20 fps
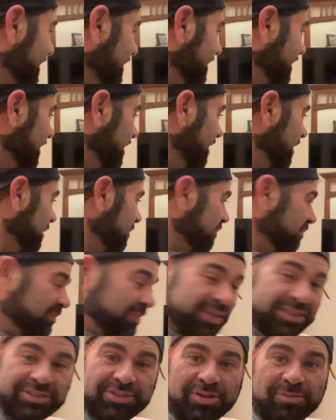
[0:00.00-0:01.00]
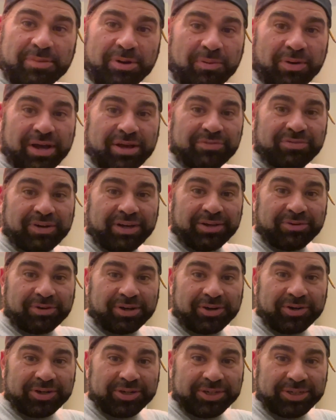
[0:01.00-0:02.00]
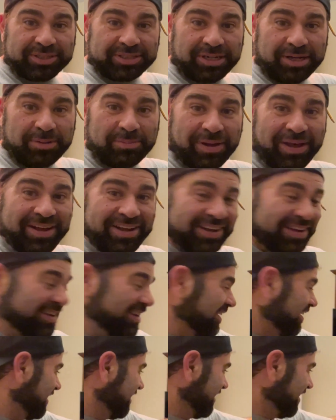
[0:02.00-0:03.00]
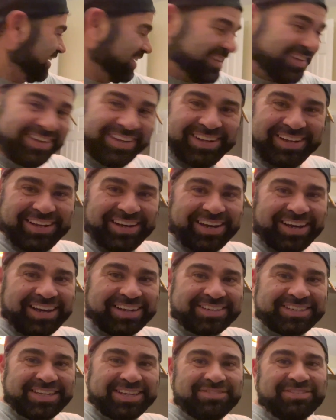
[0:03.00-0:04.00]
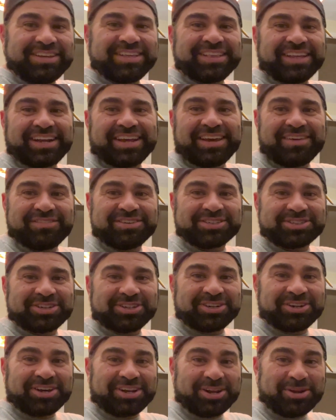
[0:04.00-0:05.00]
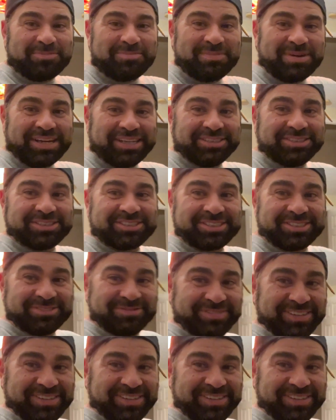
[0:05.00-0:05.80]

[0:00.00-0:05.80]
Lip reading: I still have my Wi-Fi router hooked up. A TV that I haven't turned on in months.